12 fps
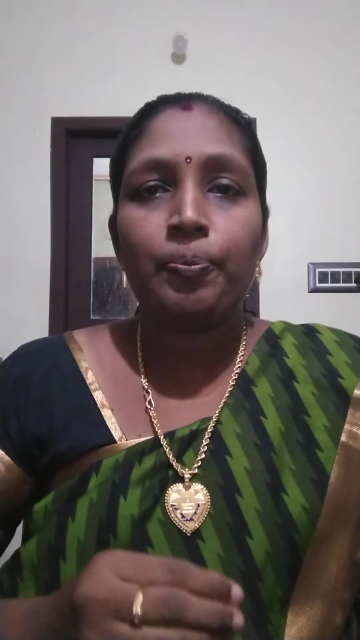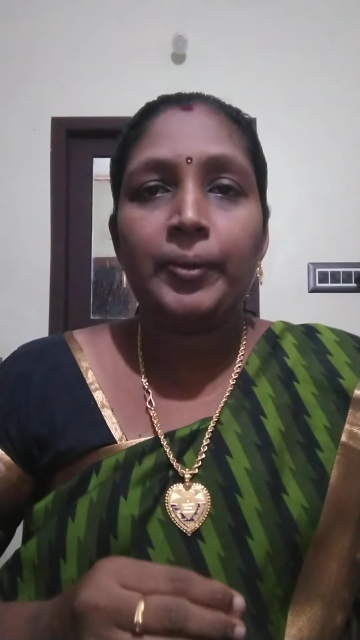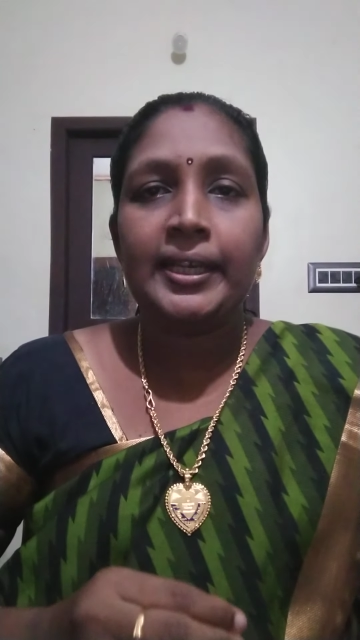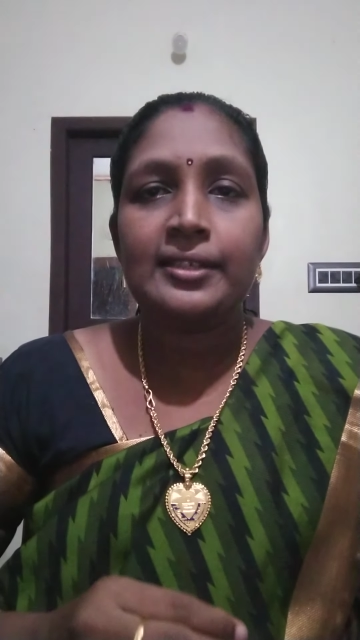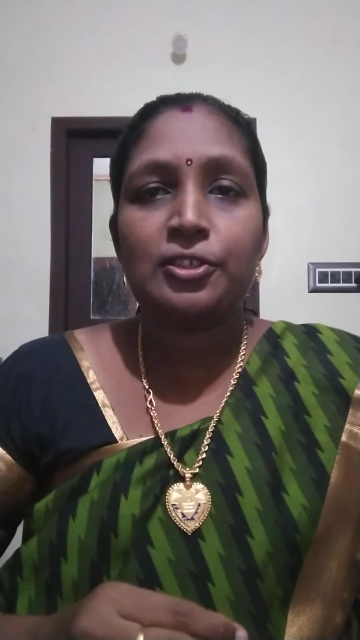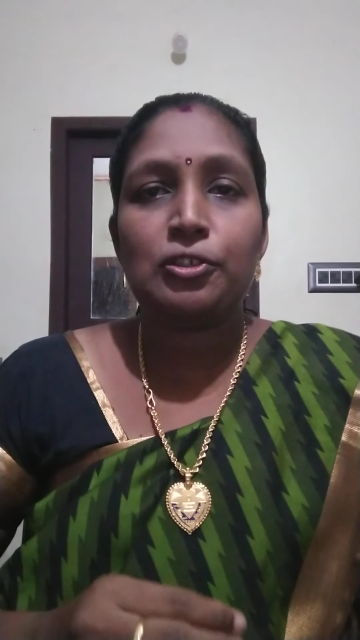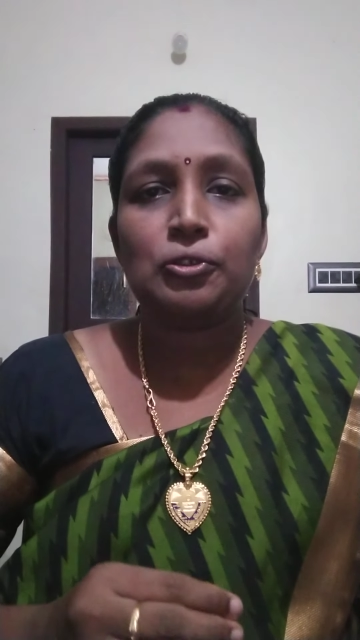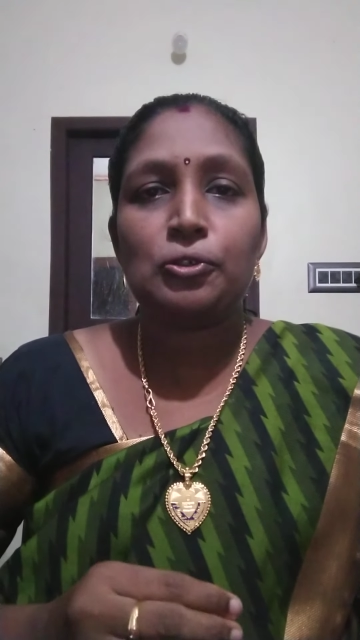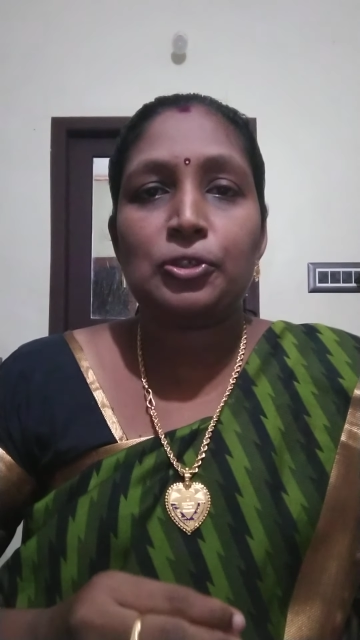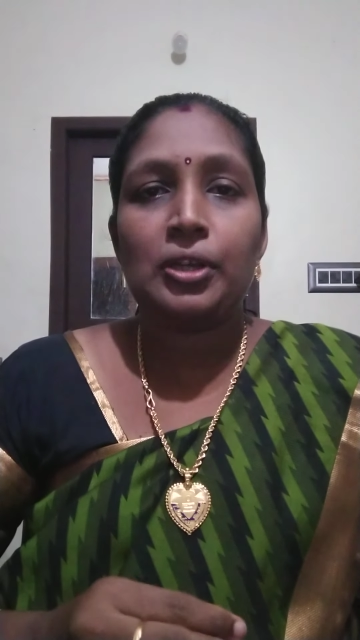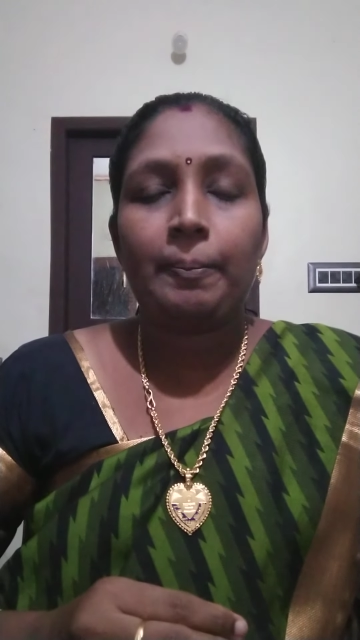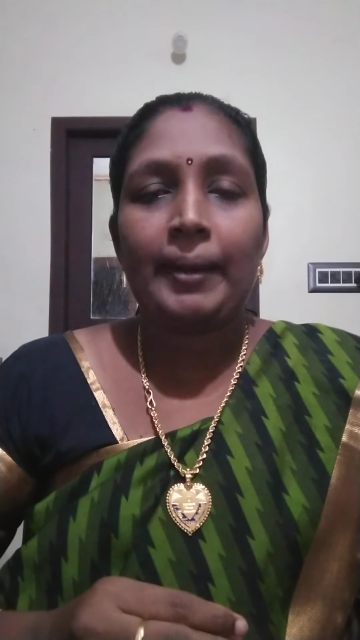
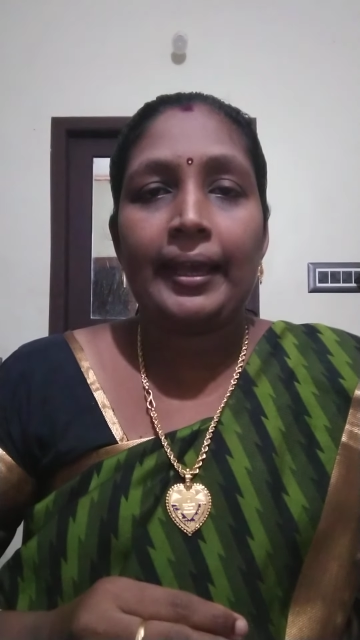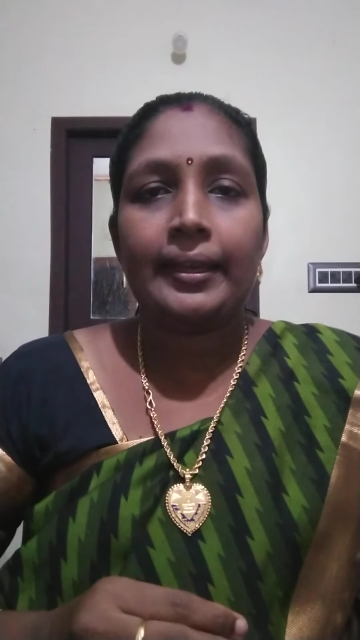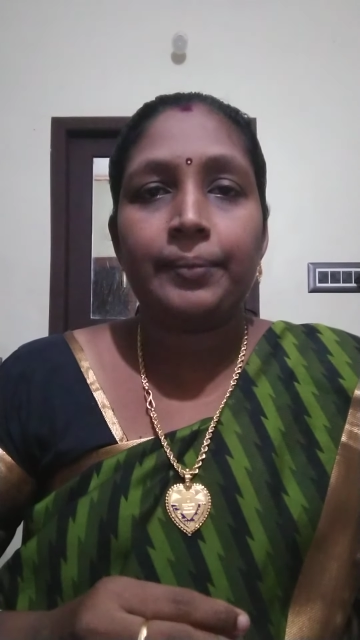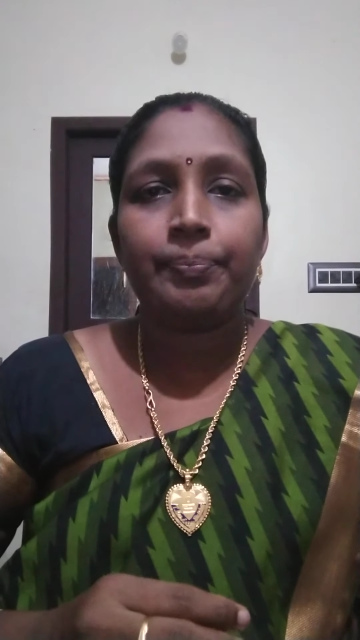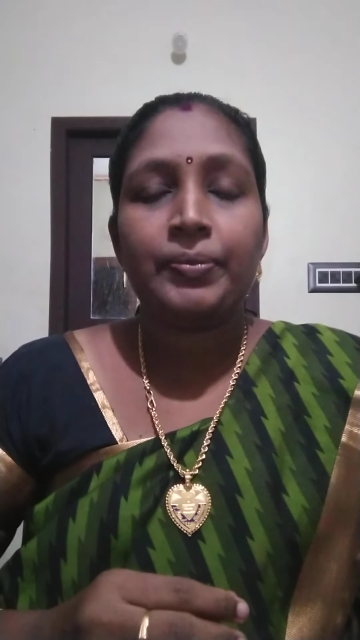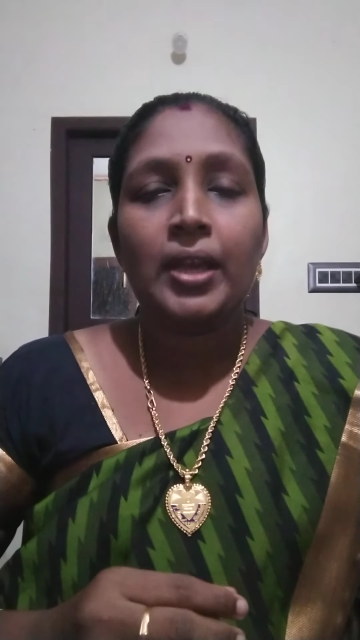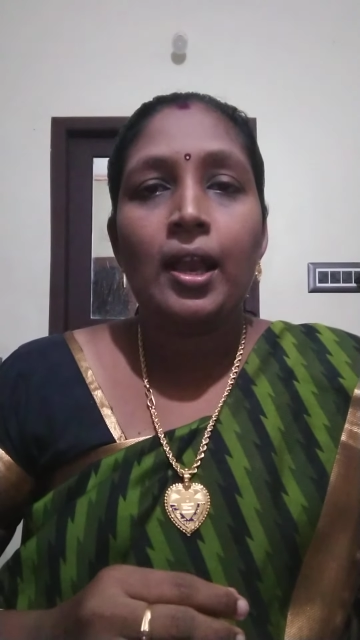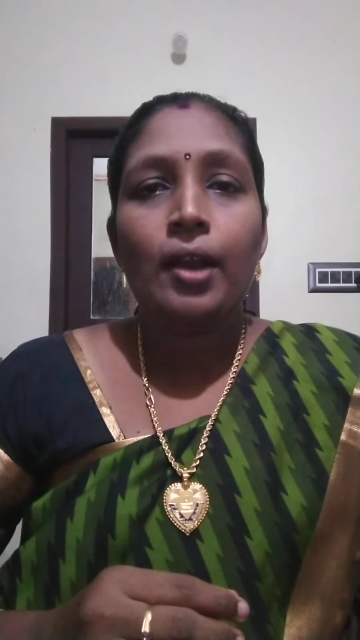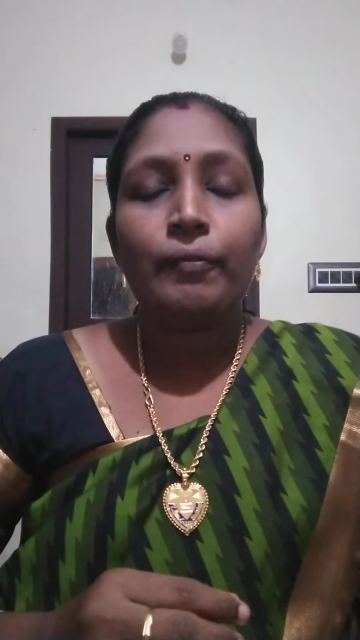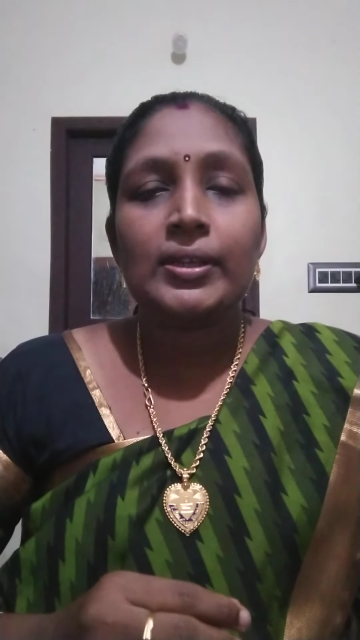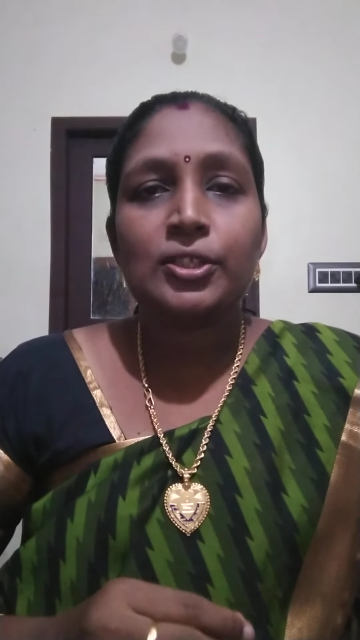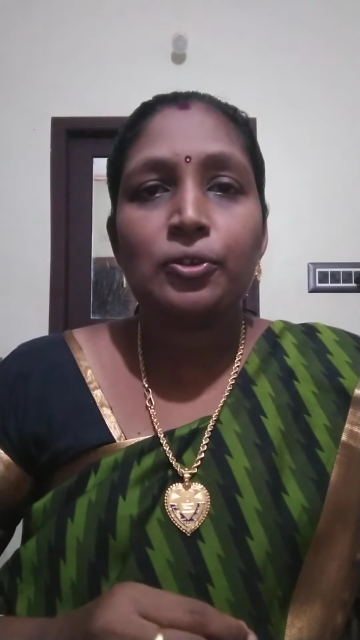institutional planning.
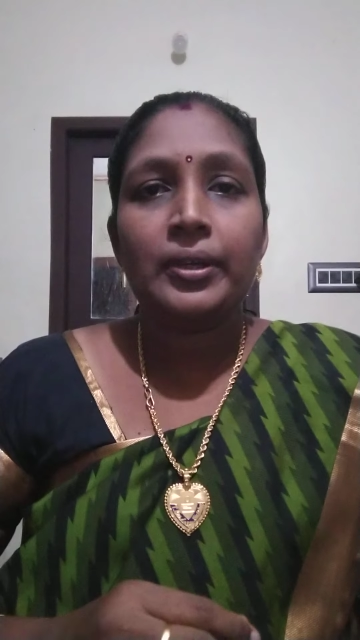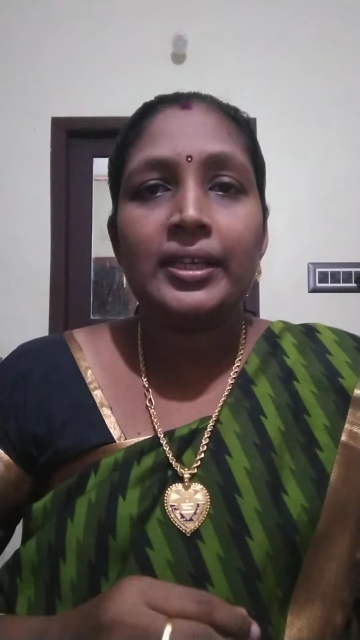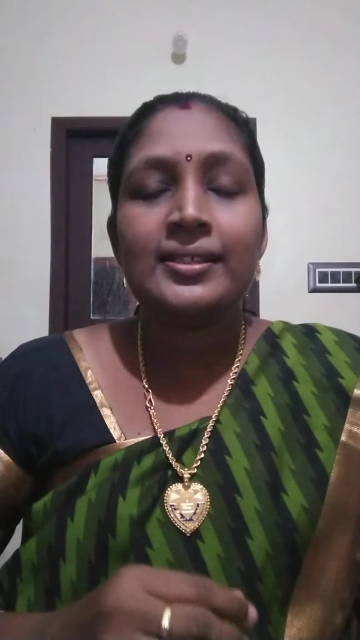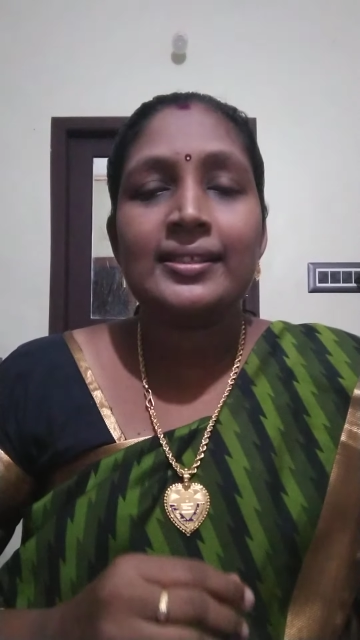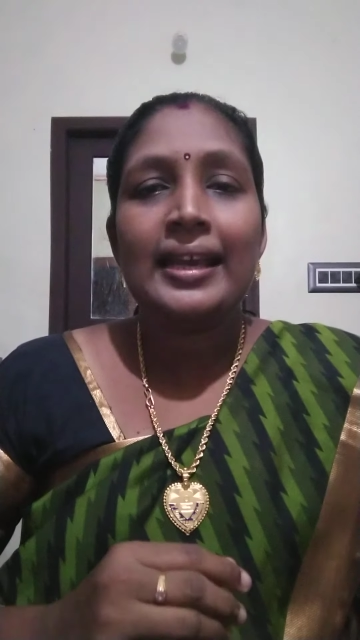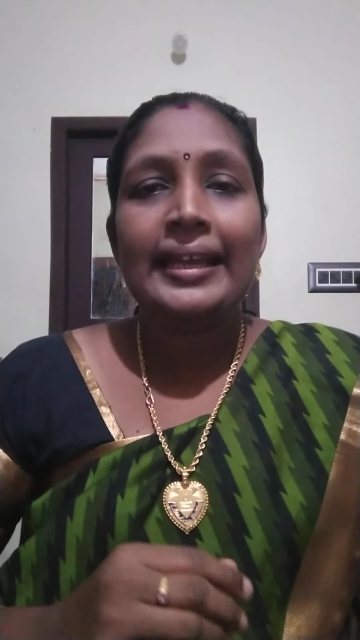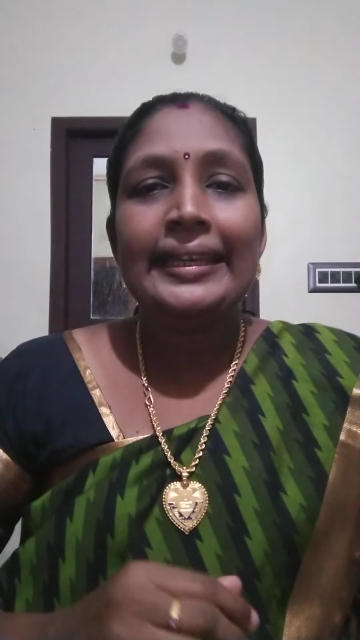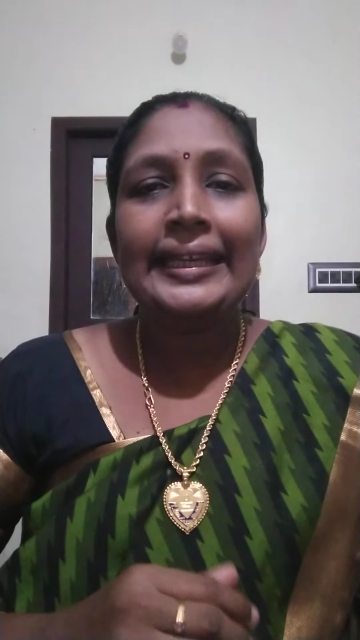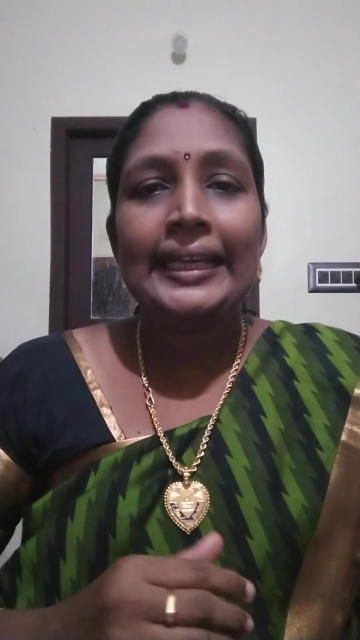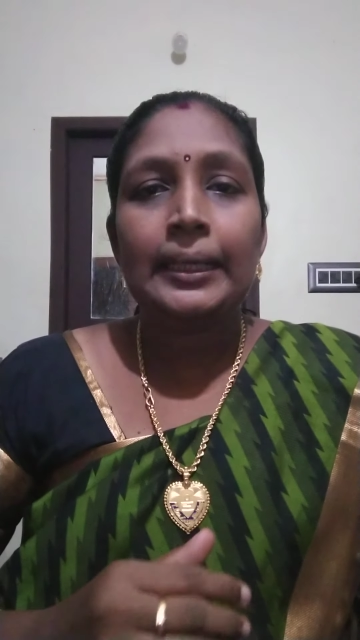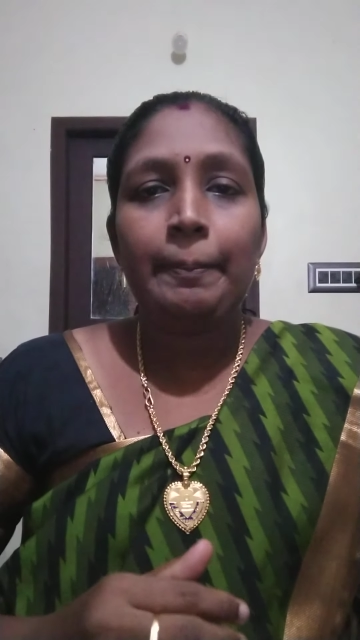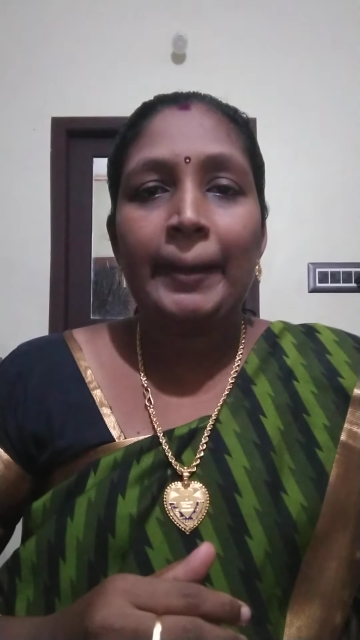First one is
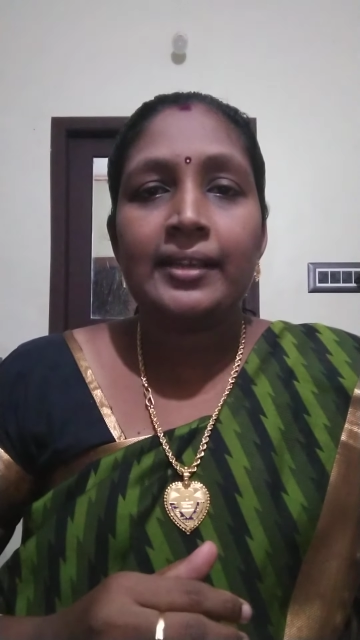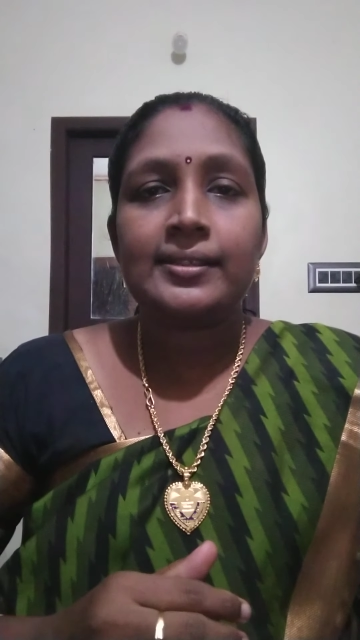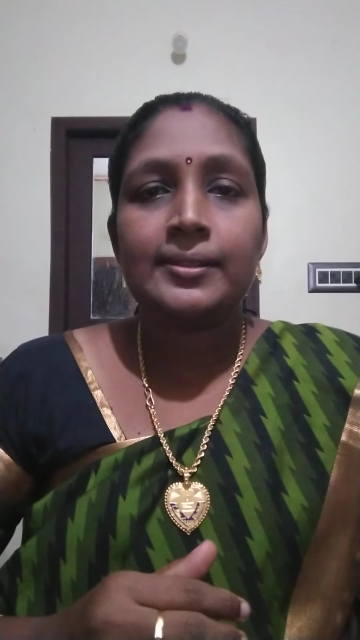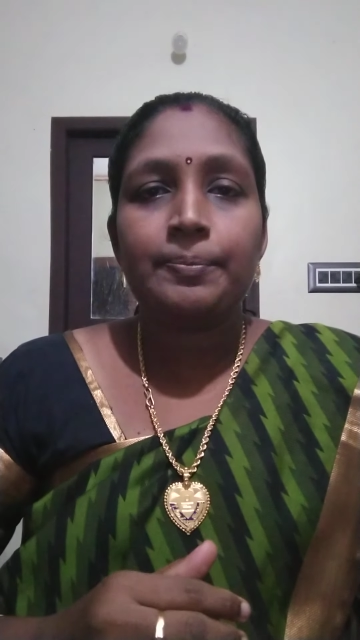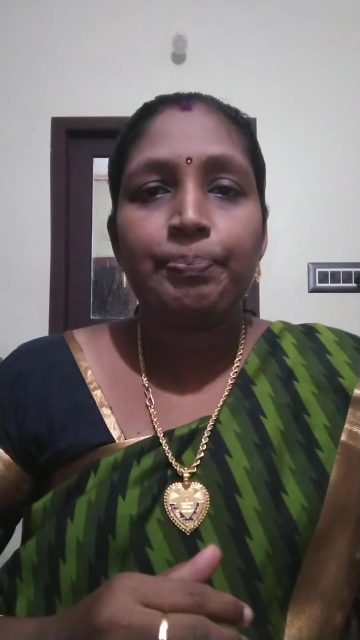need-based.